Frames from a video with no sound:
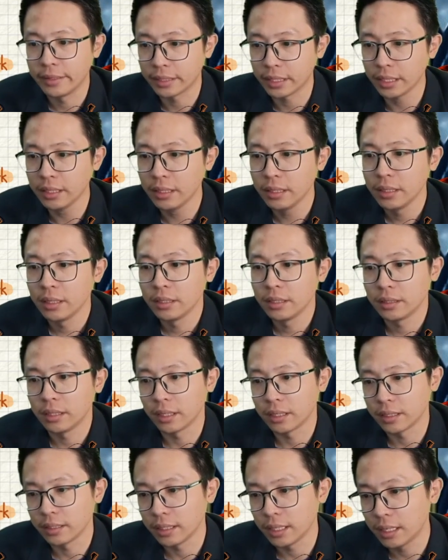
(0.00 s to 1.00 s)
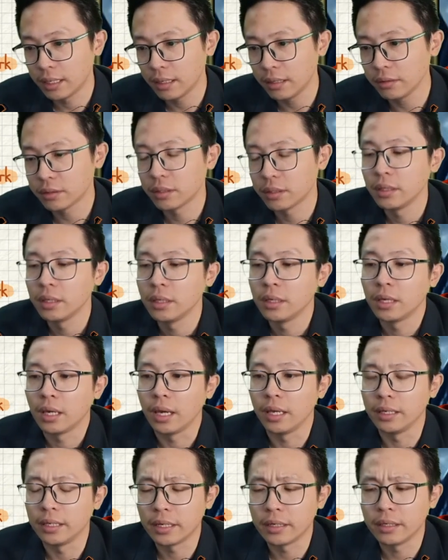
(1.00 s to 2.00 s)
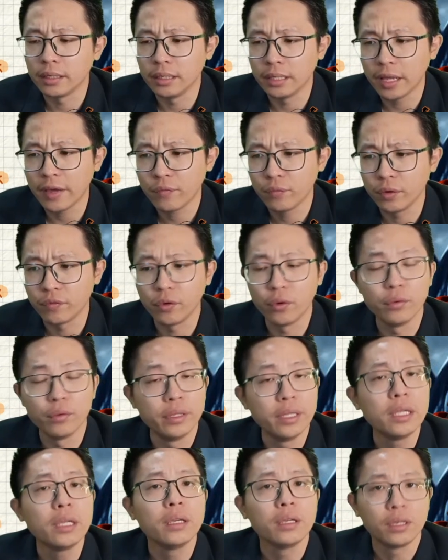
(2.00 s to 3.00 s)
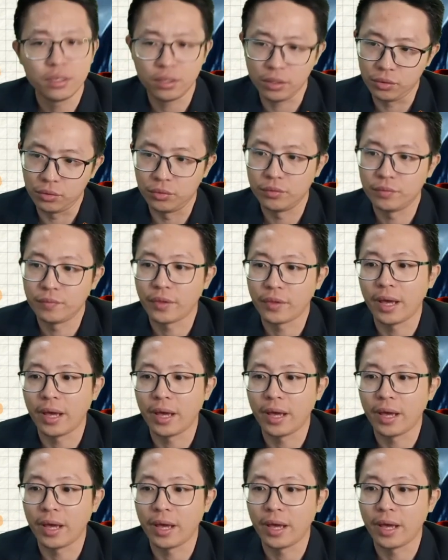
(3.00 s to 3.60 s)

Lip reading: Okay, taken out and then left with only Q.